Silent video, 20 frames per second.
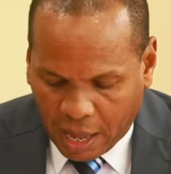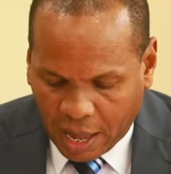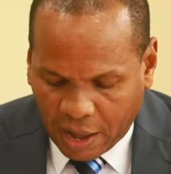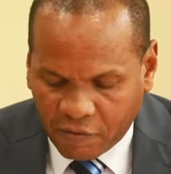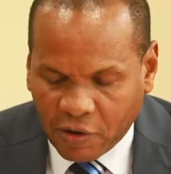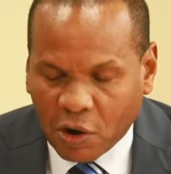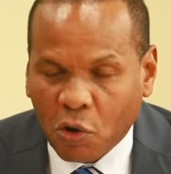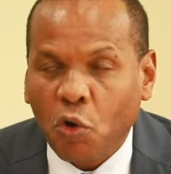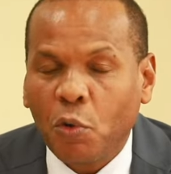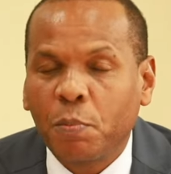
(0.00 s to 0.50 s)
I
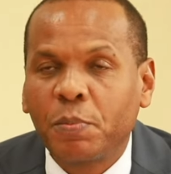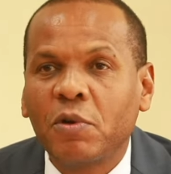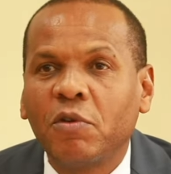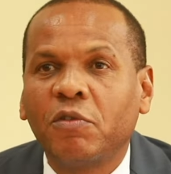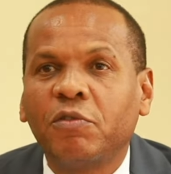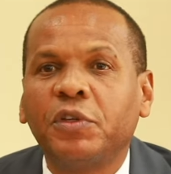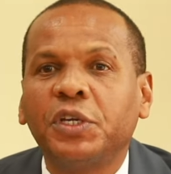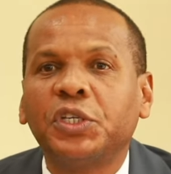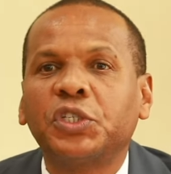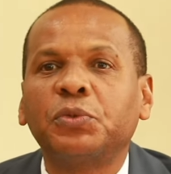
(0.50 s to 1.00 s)
have a copy
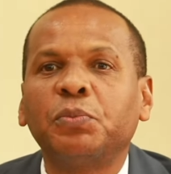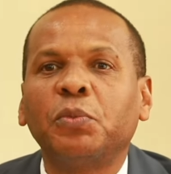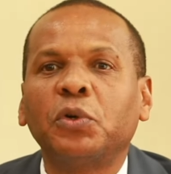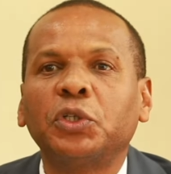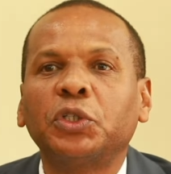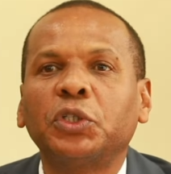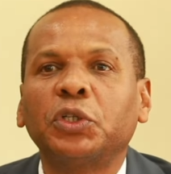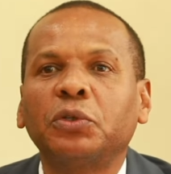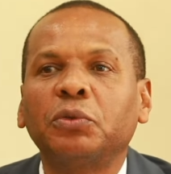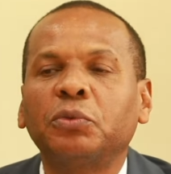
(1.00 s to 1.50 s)
of this
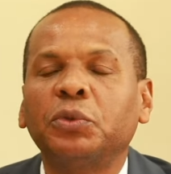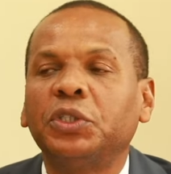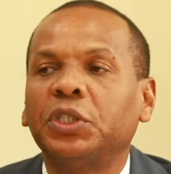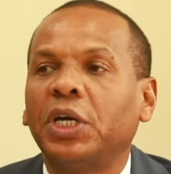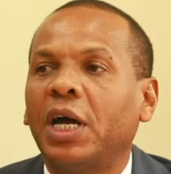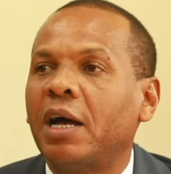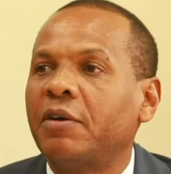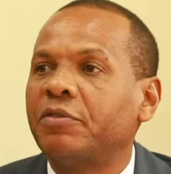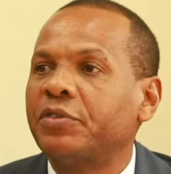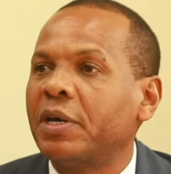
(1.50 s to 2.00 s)
motion which
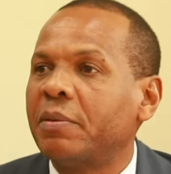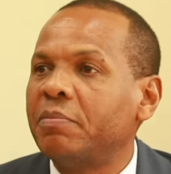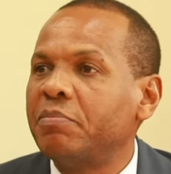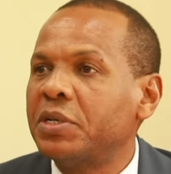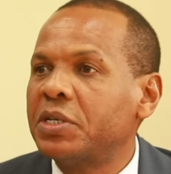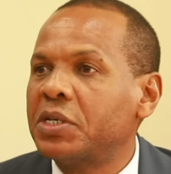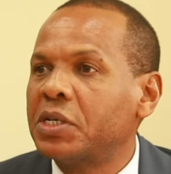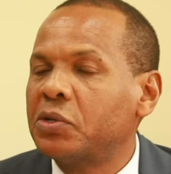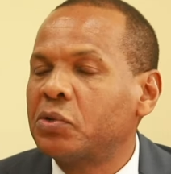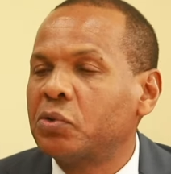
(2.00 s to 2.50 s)
I have
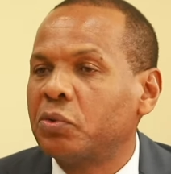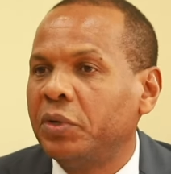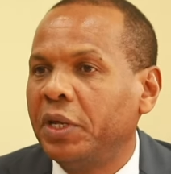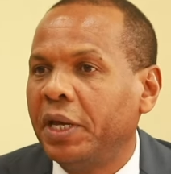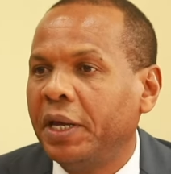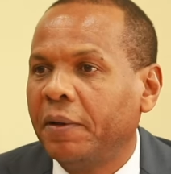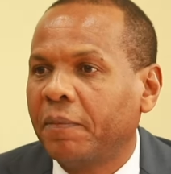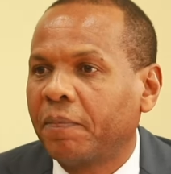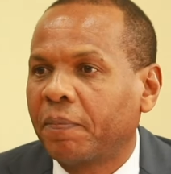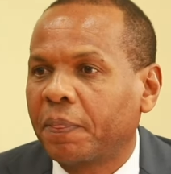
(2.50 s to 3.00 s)
submitted
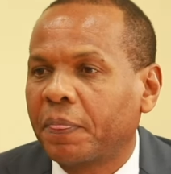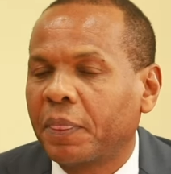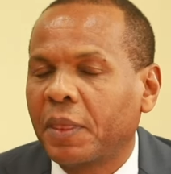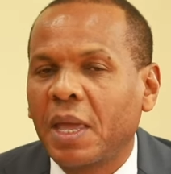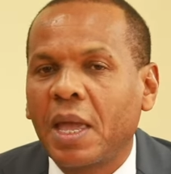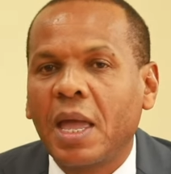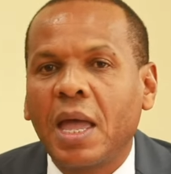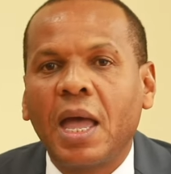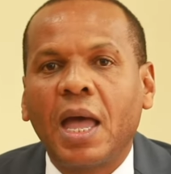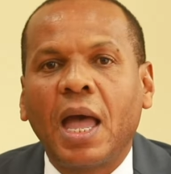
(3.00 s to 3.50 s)
today.
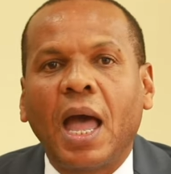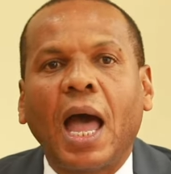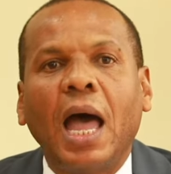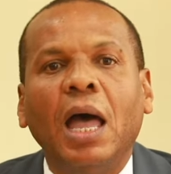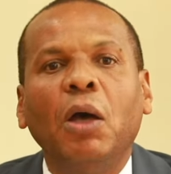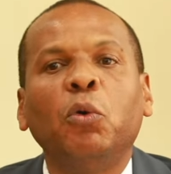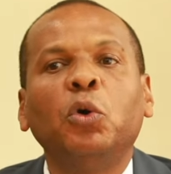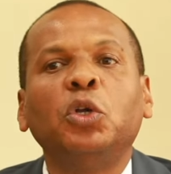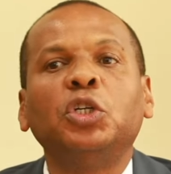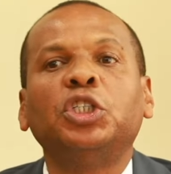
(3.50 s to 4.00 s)

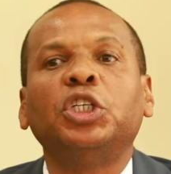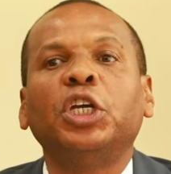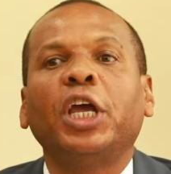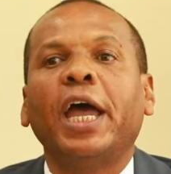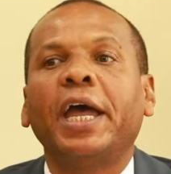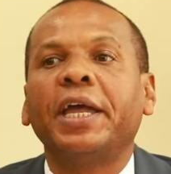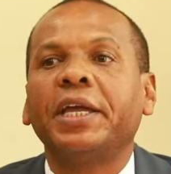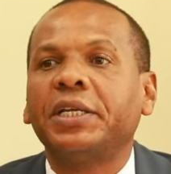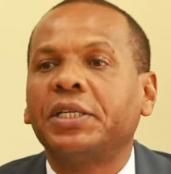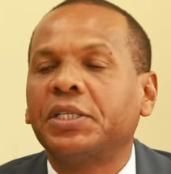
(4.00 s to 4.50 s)
I will
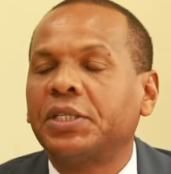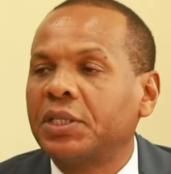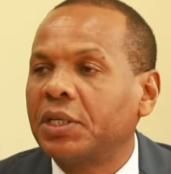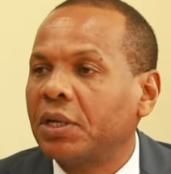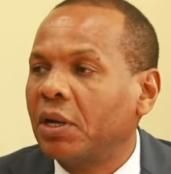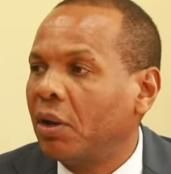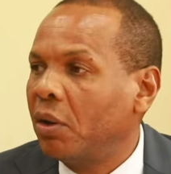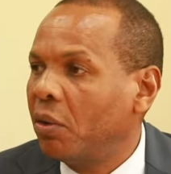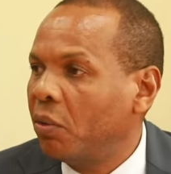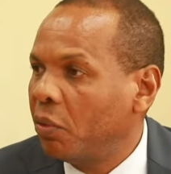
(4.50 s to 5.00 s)
share it
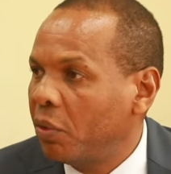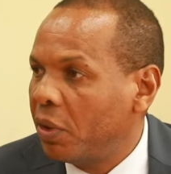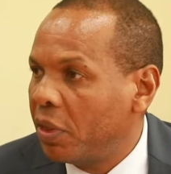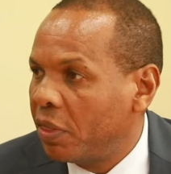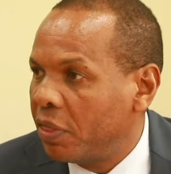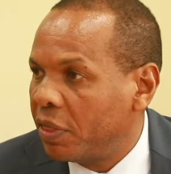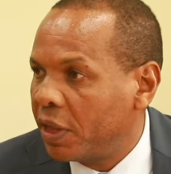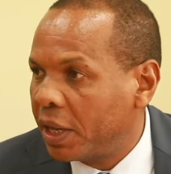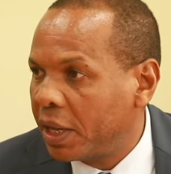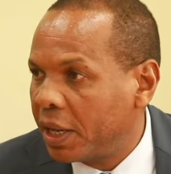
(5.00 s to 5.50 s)

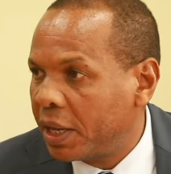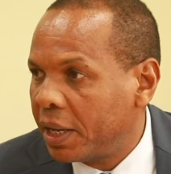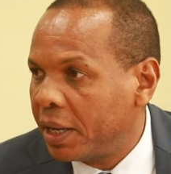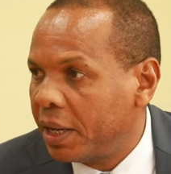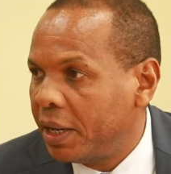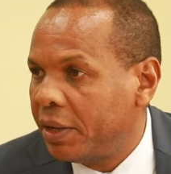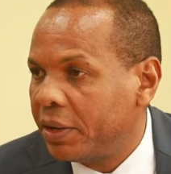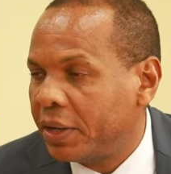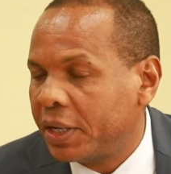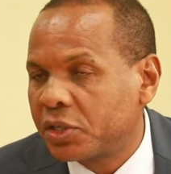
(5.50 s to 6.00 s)
with the
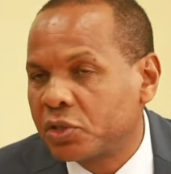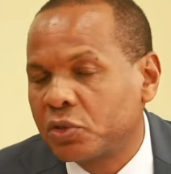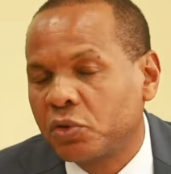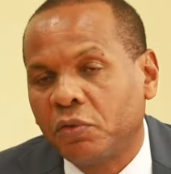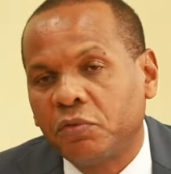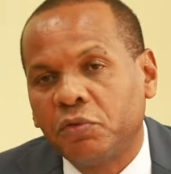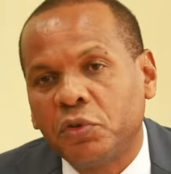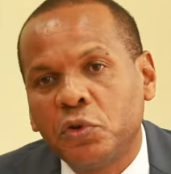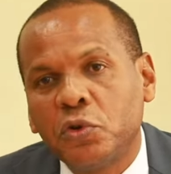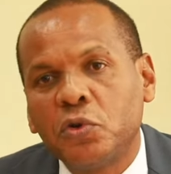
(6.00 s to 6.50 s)
rest
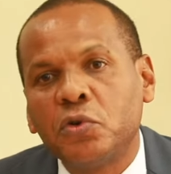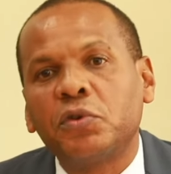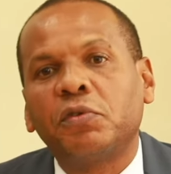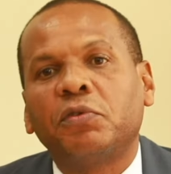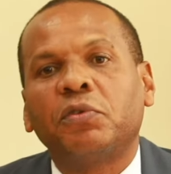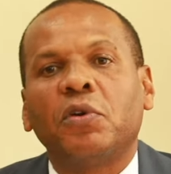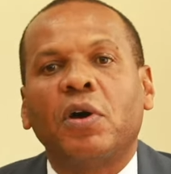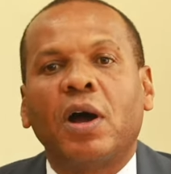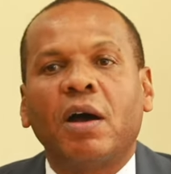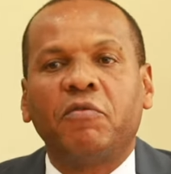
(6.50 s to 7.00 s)
of you.
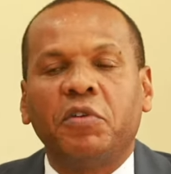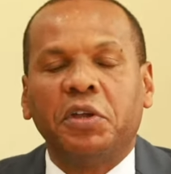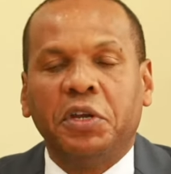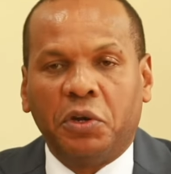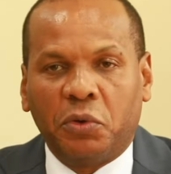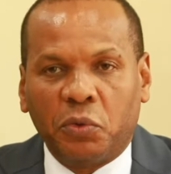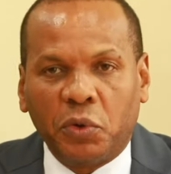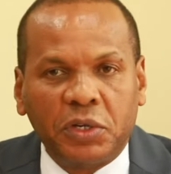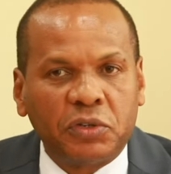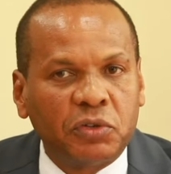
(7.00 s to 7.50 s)
If you have
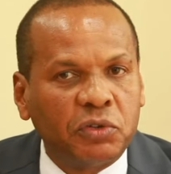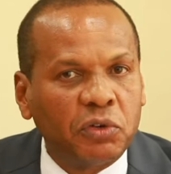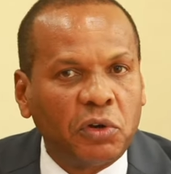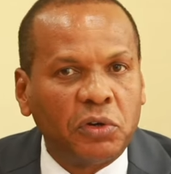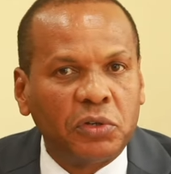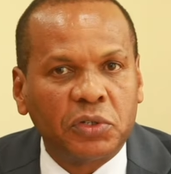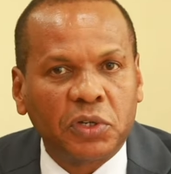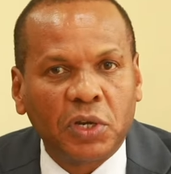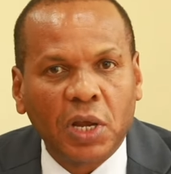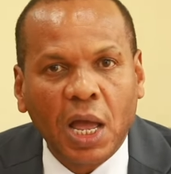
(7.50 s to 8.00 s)
any
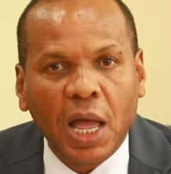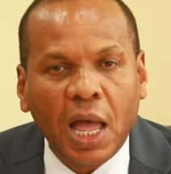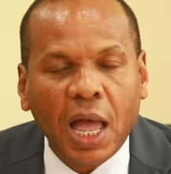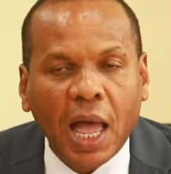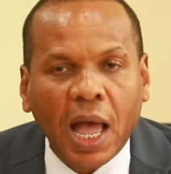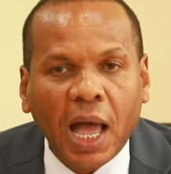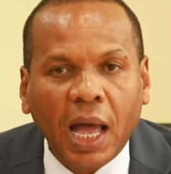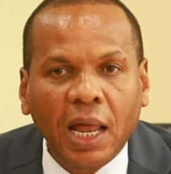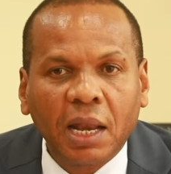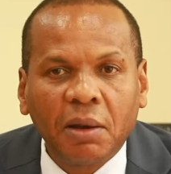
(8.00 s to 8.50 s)
questions,
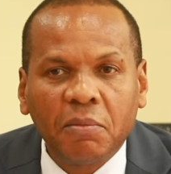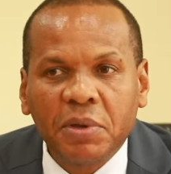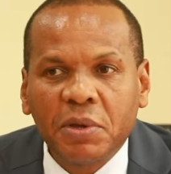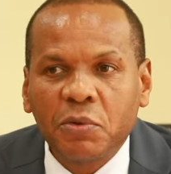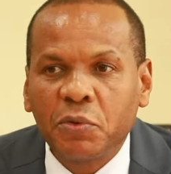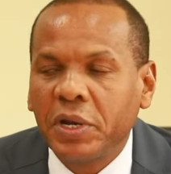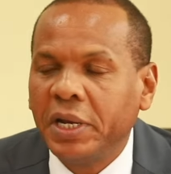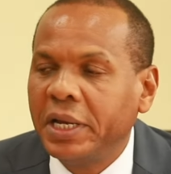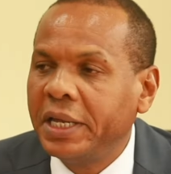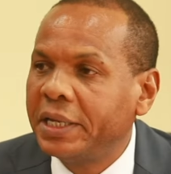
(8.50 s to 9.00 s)
I'll
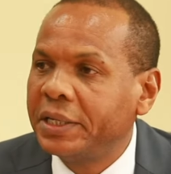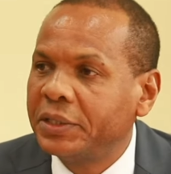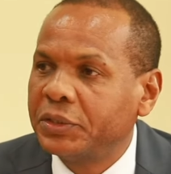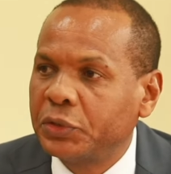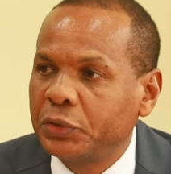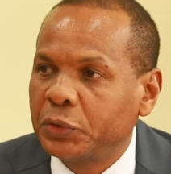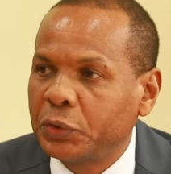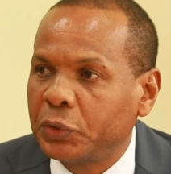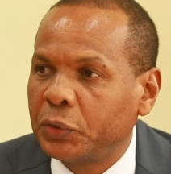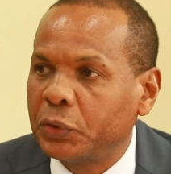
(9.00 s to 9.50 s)
be willing
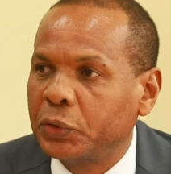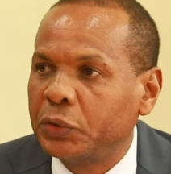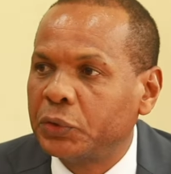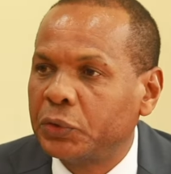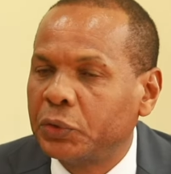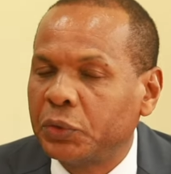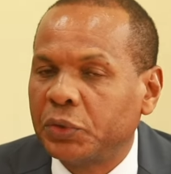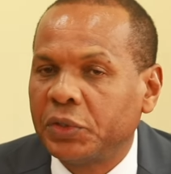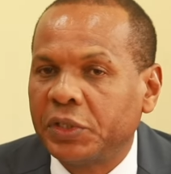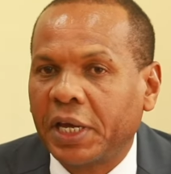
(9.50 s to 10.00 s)

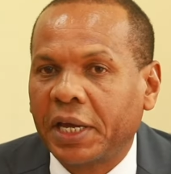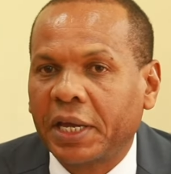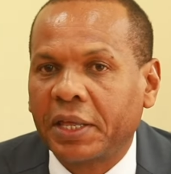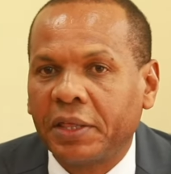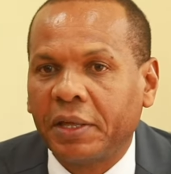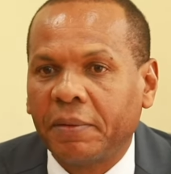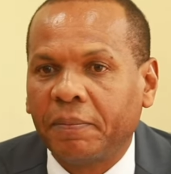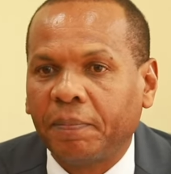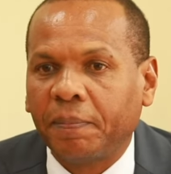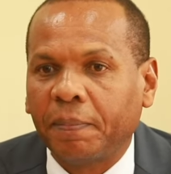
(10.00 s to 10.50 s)
to
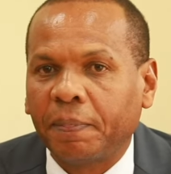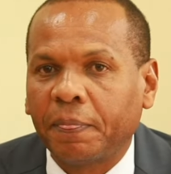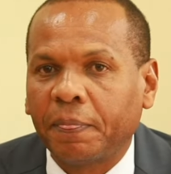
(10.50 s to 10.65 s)
take them.